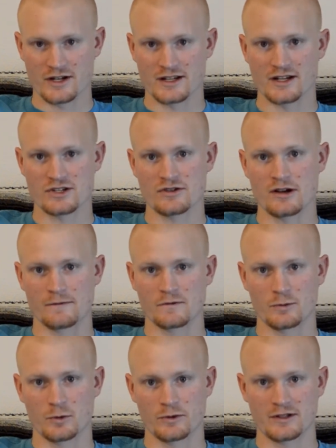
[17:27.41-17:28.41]
to get you
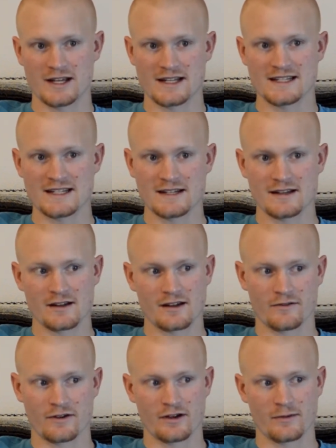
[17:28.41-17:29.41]
comfortable with the idea
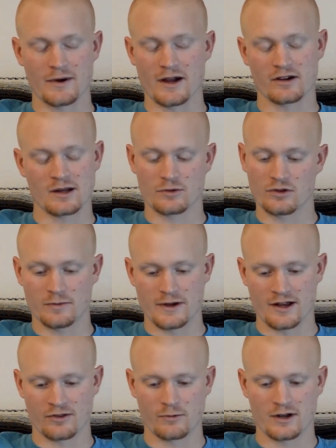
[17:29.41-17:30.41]
of a biochemical
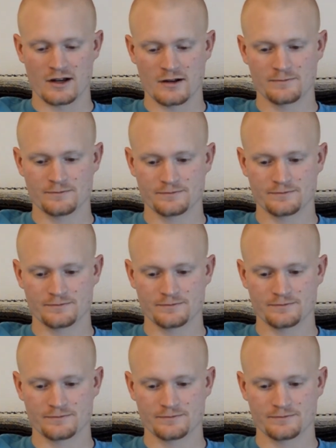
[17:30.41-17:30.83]
pathway.